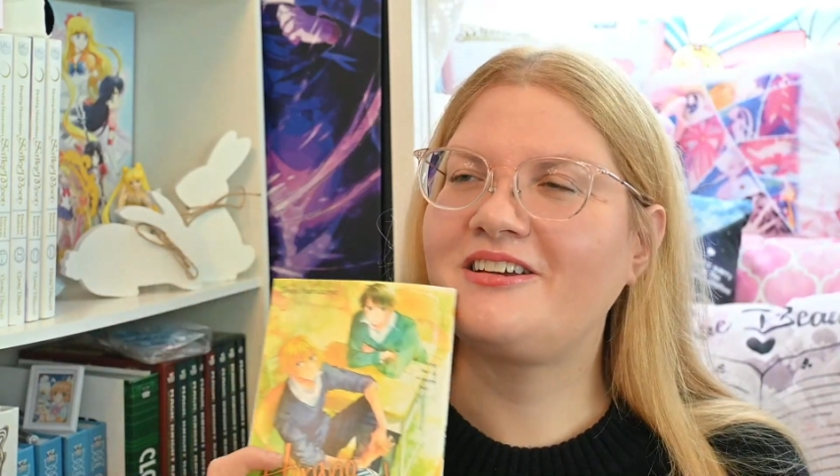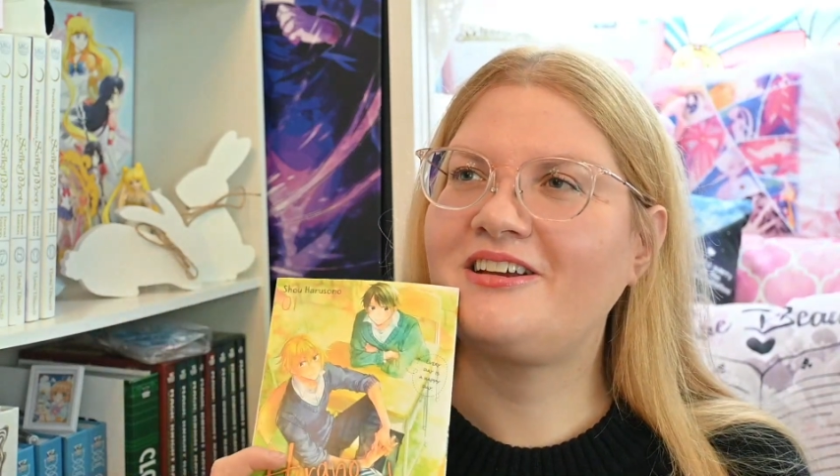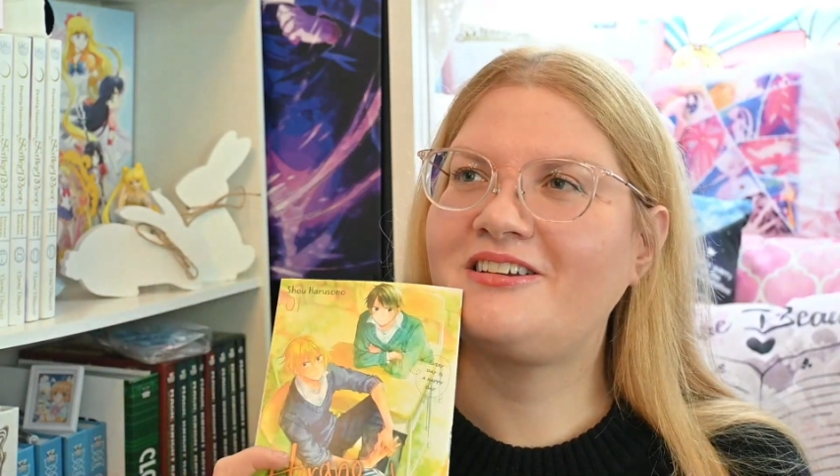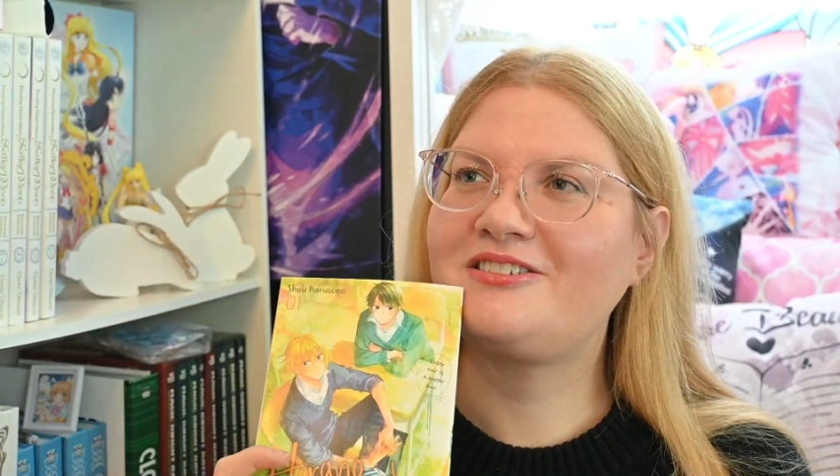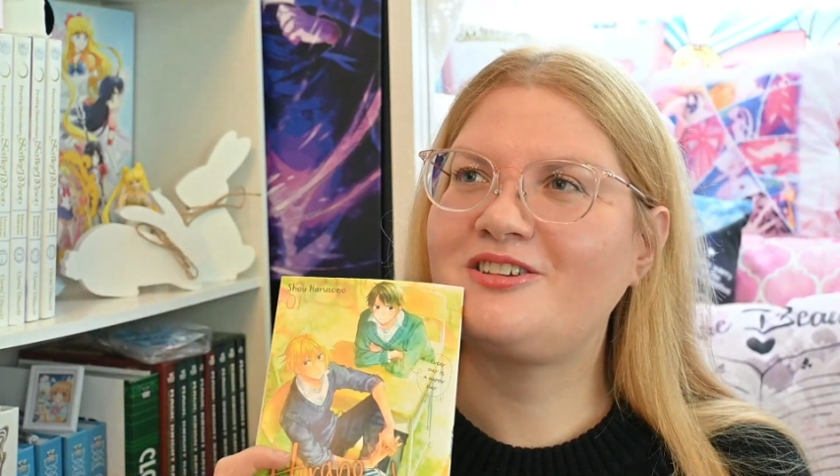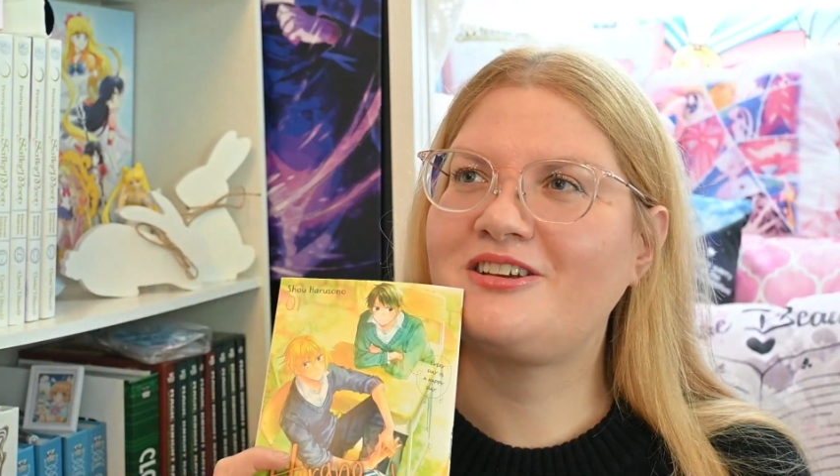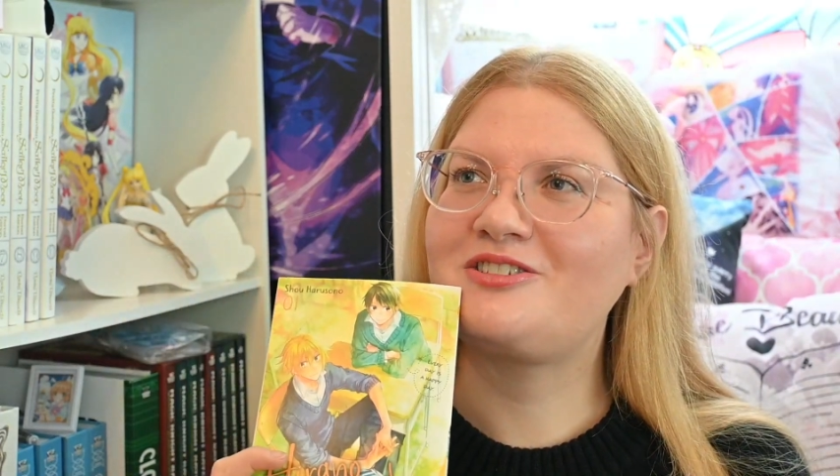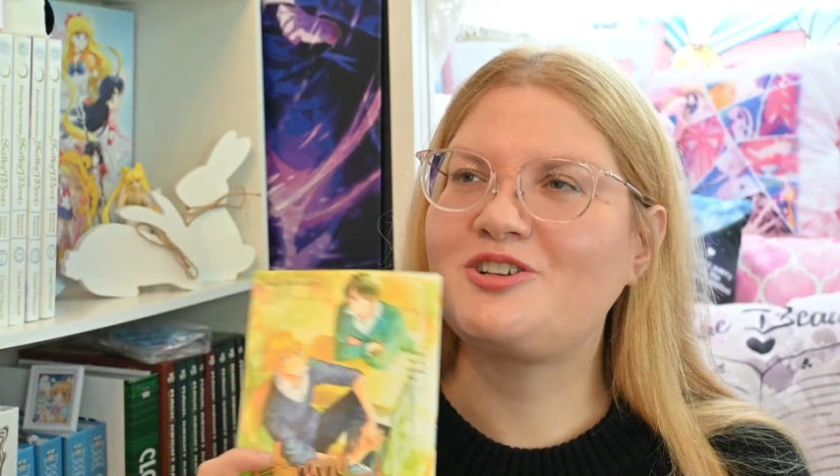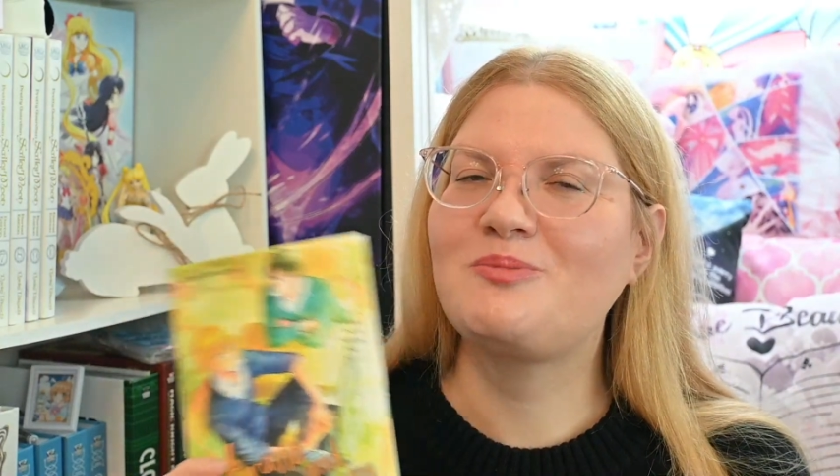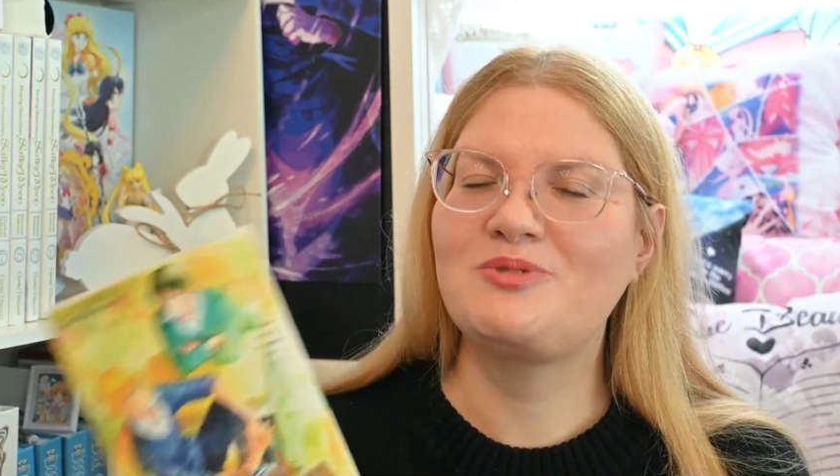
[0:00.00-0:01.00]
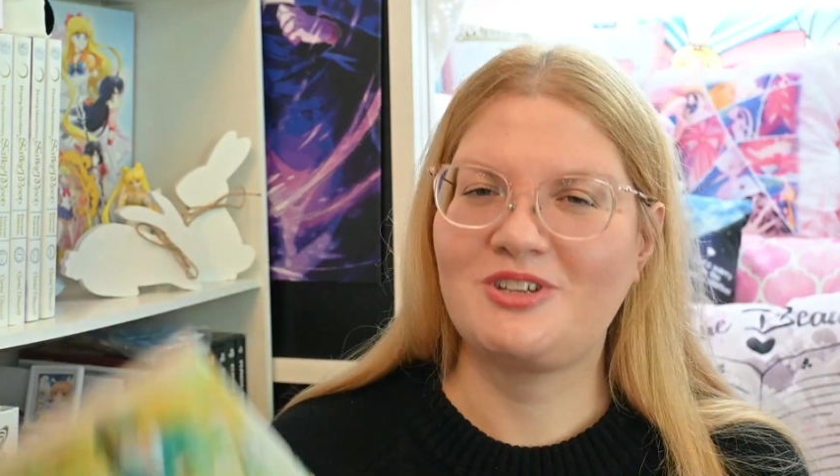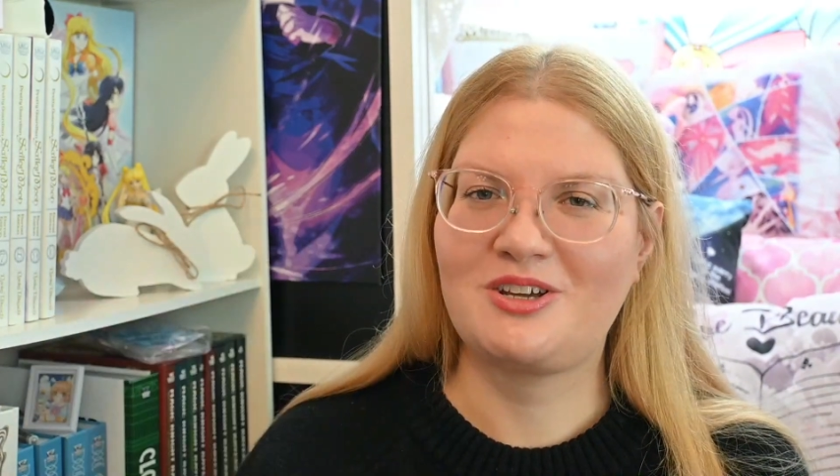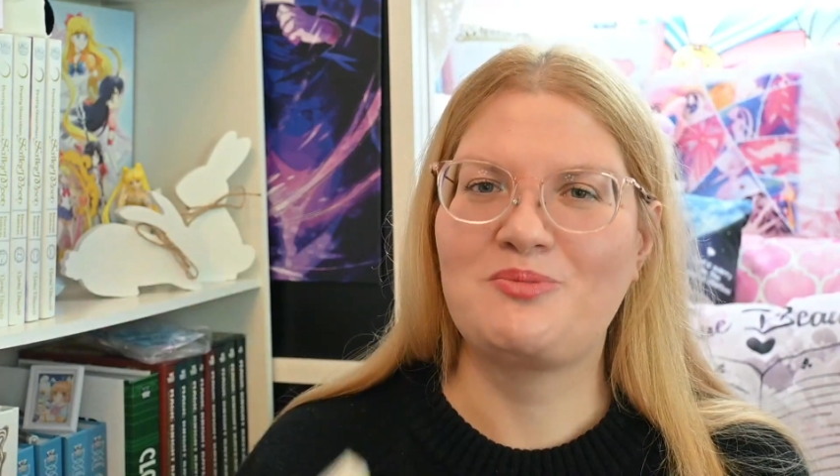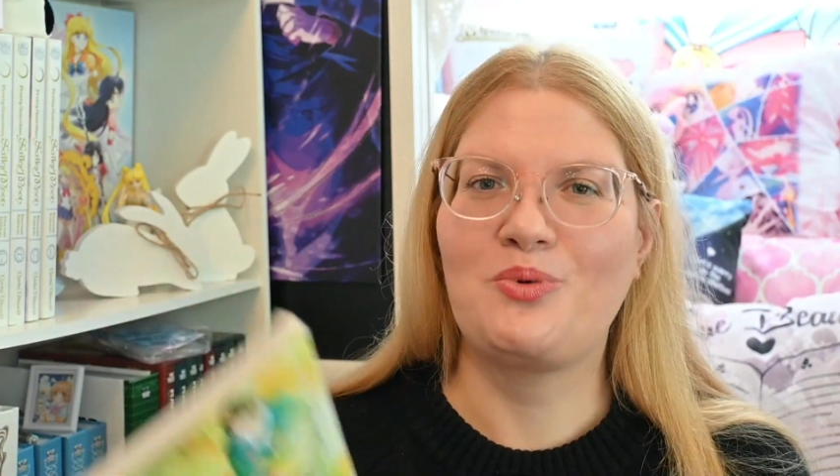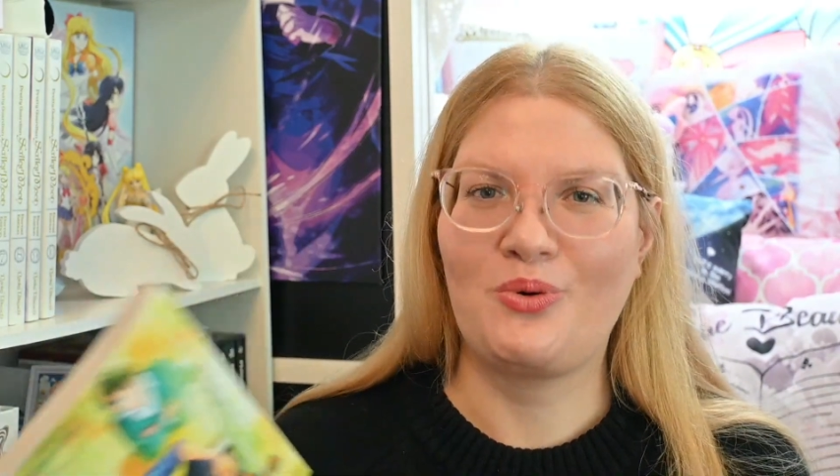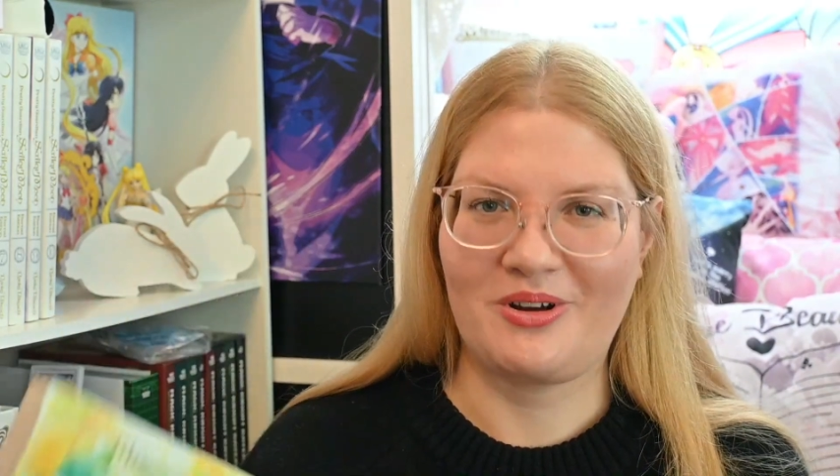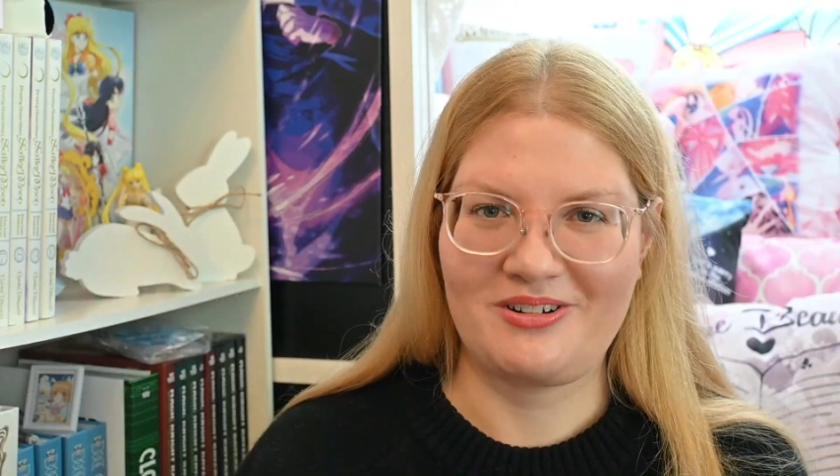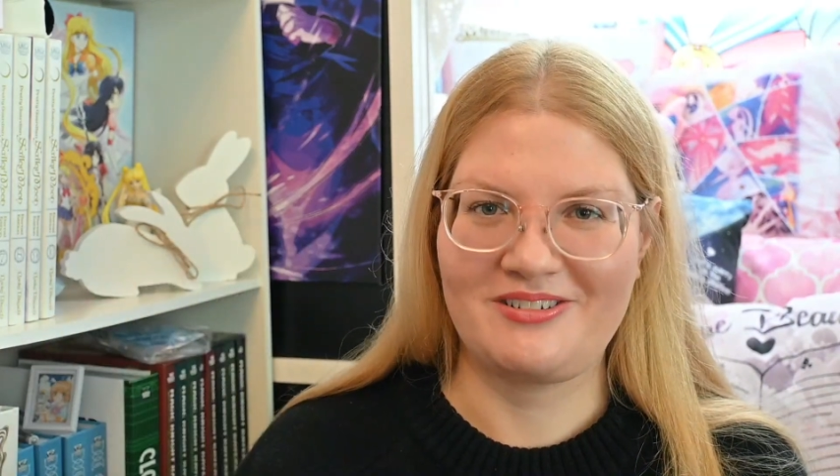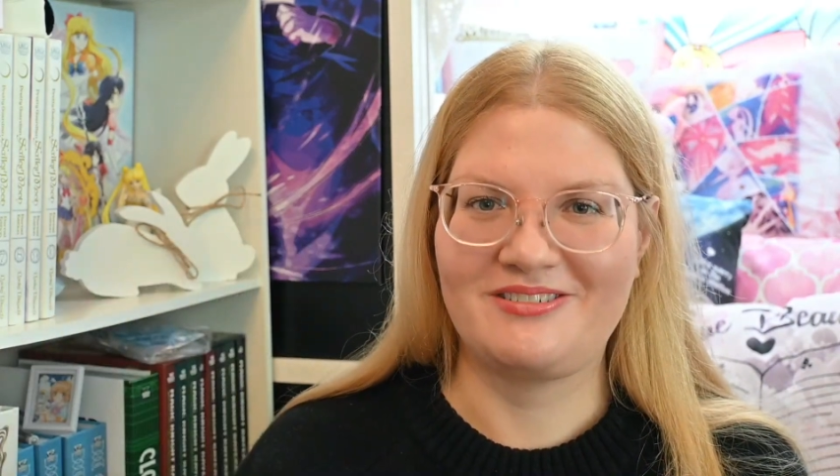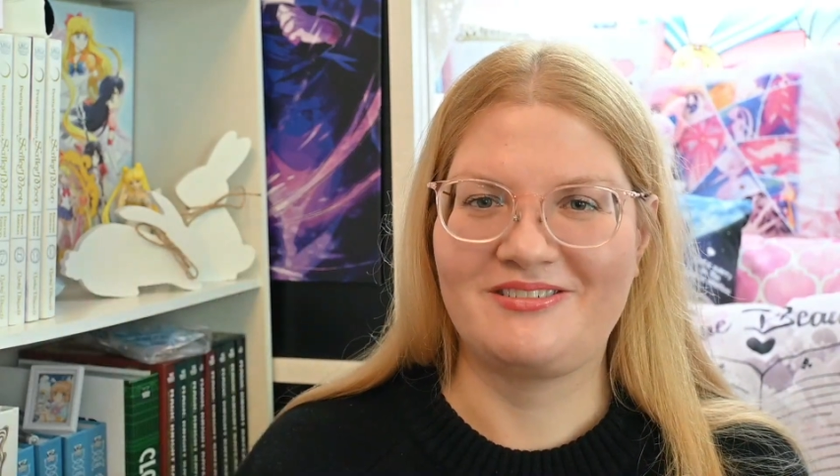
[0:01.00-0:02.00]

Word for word: it, it jumps in more